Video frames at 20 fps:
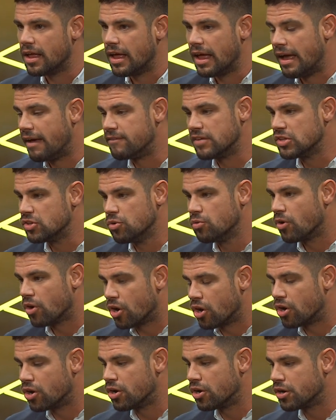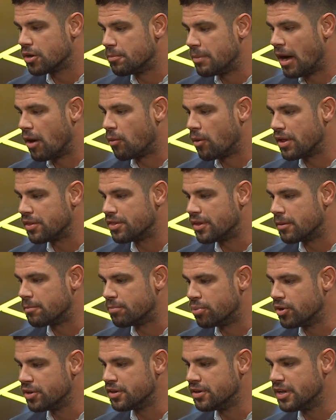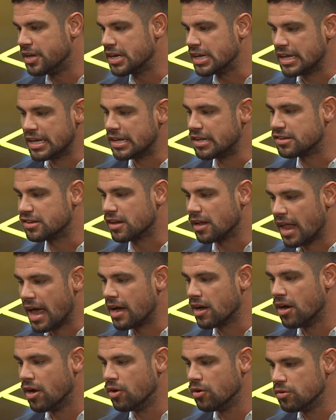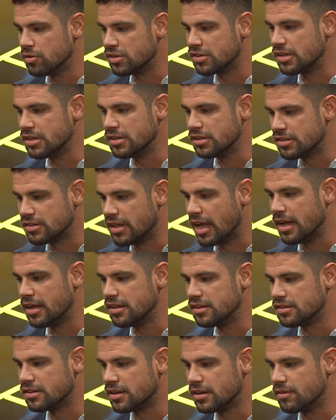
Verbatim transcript: Haven't you heard about what they're putting in kids' Legos these days?